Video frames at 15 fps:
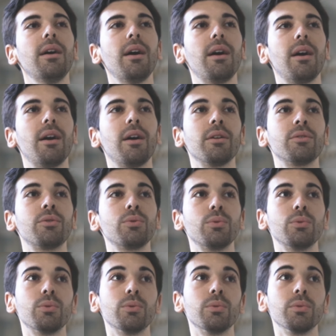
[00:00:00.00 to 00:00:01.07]
uh,
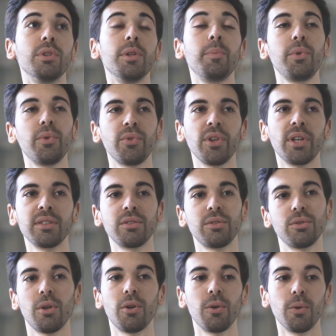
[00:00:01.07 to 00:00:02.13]
to the music.
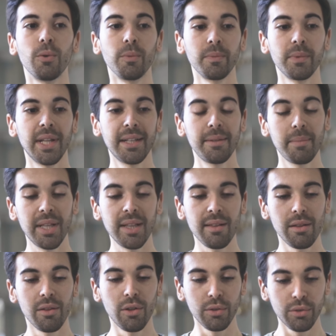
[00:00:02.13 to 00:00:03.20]
So that
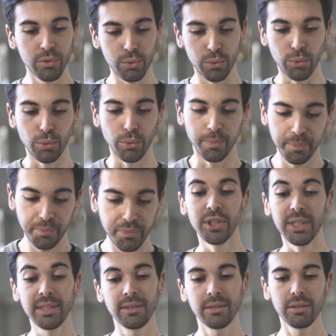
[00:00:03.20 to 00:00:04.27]
means not to
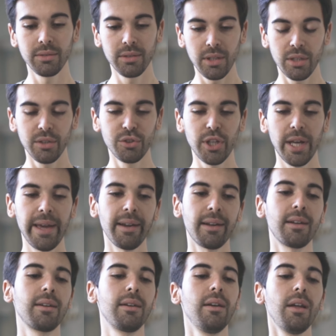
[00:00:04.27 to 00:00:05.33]
just
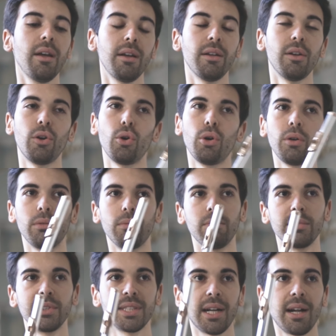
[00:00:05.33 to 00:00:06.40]
check
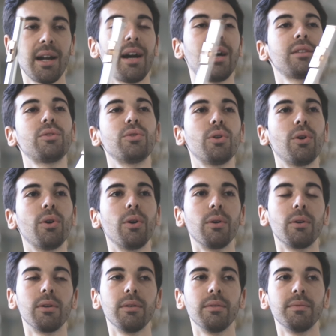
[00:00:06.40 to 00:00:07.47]
um, staccato
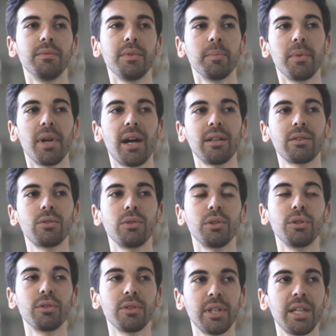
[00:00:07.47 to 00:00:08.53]
or vibrato
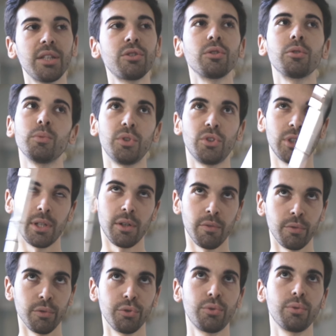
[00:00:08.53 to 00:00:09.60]
intonation, which are
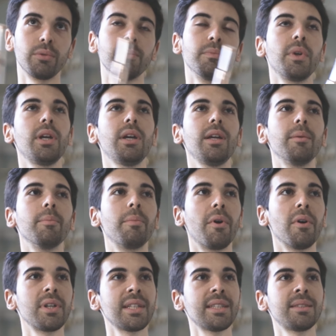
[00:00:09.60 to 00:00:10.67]
for sure
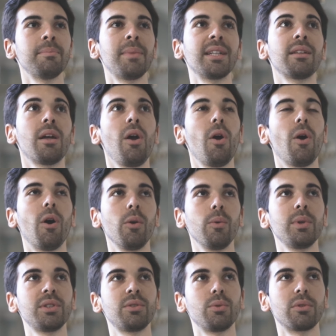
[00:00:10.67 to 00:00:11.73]
important, but
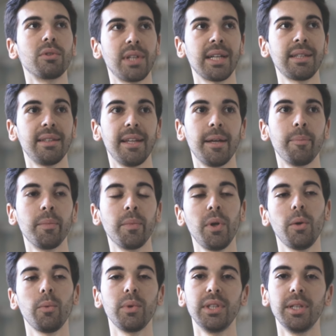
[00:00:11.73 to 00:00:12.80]
always to connect them
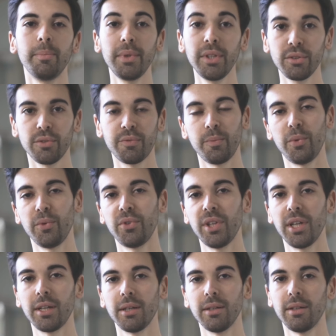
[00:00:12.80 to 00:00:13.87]
with the piece of
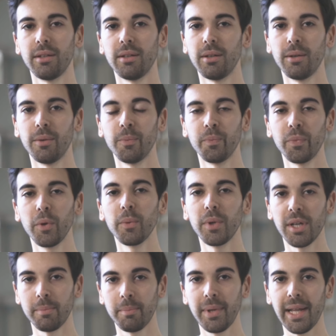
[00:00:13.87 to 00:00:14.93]
music um,
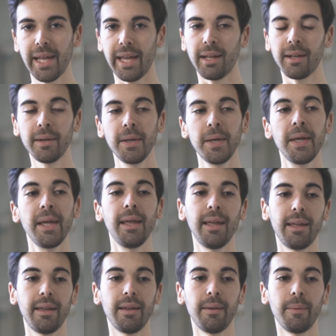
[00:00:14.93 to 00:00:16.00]
we are playing.
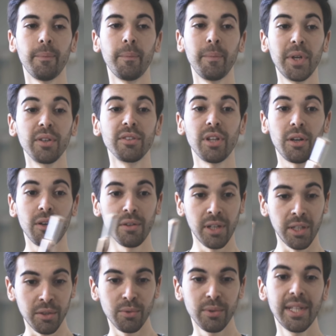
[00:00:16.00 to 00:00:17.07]
Um, because
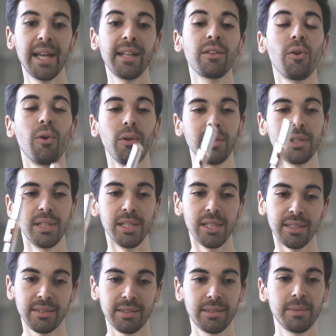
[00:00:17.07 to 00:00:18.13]
according to that, all
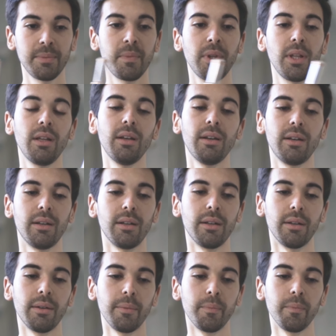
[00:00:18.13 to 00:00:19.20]
these
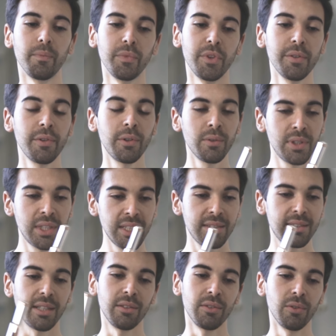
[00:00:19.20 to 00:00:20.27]
um,
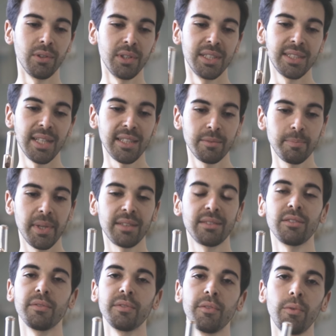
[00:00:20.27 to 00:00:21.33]
difficulties and all these
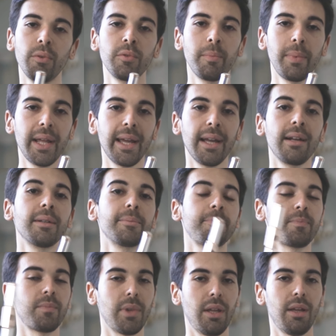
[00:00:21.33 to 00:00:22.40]
aspects of the flute playing
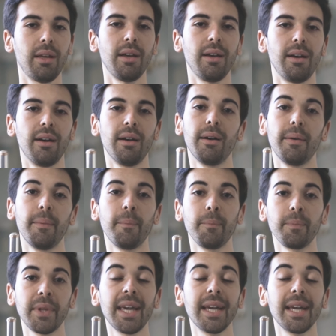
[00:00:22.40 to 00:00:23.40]
um,